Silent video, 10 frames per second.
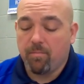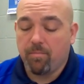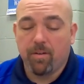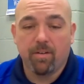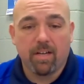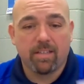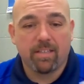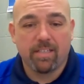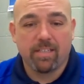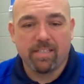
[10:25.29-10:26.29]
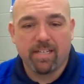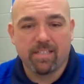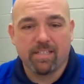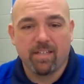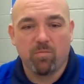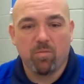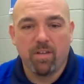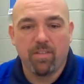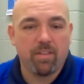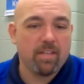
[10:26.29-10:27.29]
They're not the exact same
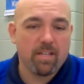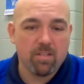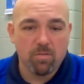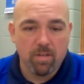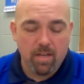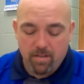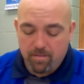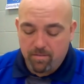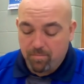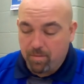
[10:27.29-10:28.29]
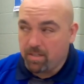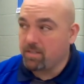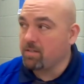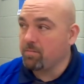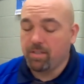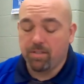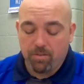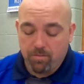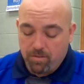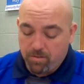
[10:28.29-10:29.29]
width, and that's okay, because I'm going to
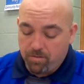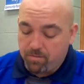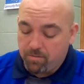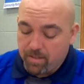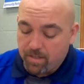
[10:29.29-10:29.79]
do two